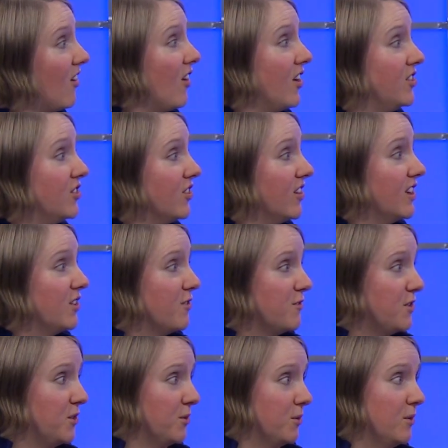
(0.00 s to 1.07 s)
on your
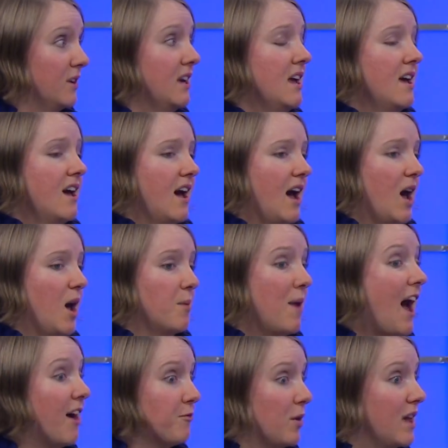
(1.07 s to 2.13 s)
interview
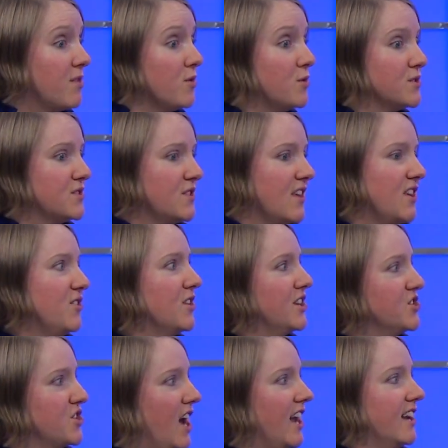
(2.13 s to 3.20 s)
halfway through so that you
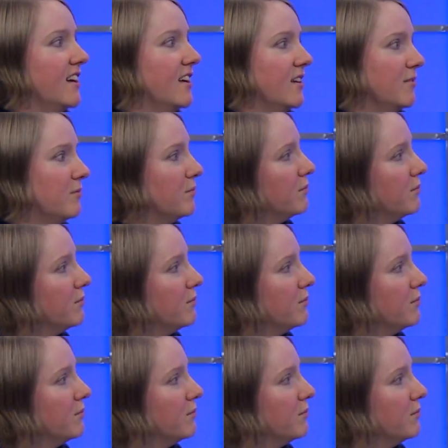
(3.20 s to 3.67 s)
can try to